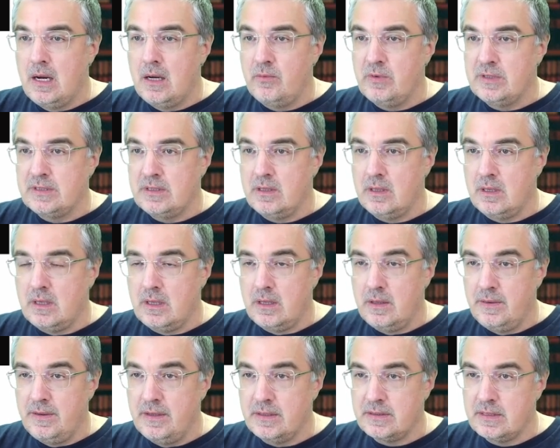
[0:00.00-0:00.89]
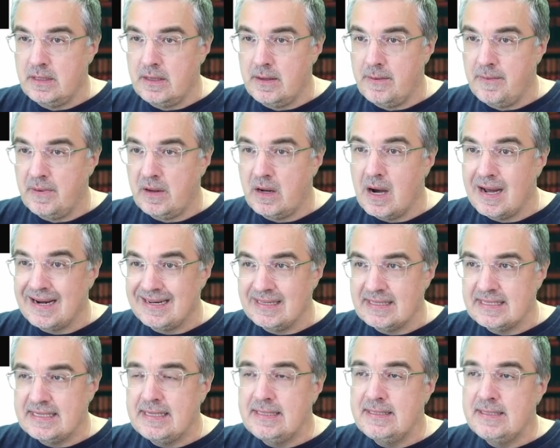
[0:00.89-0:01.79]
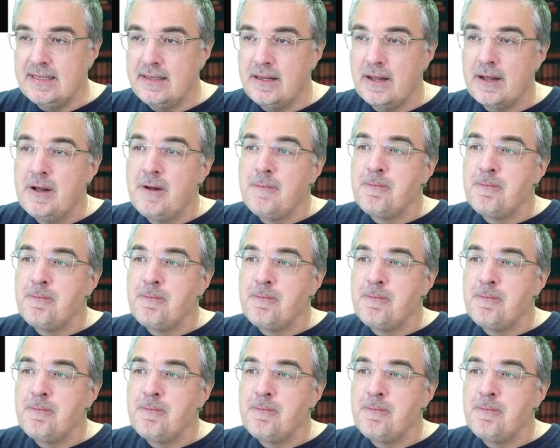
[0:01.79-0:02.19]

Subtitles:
with this current sensing.